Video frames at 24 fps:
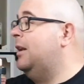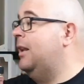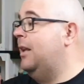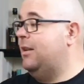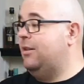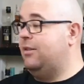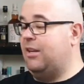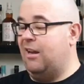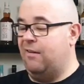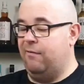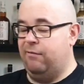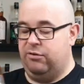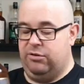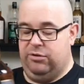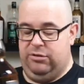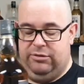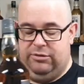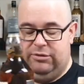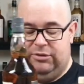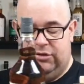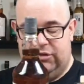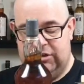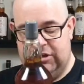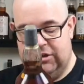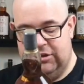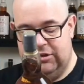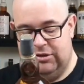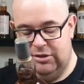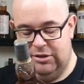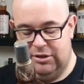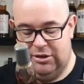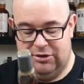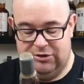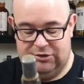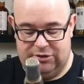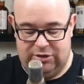Glendeveron,
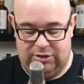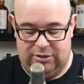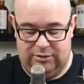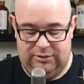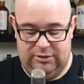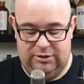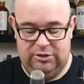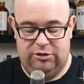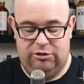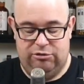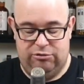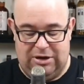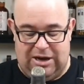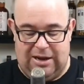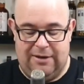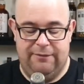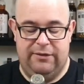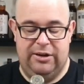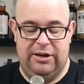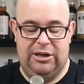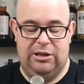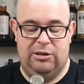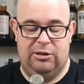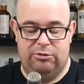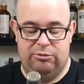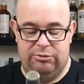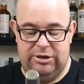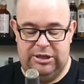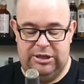16 years old, travel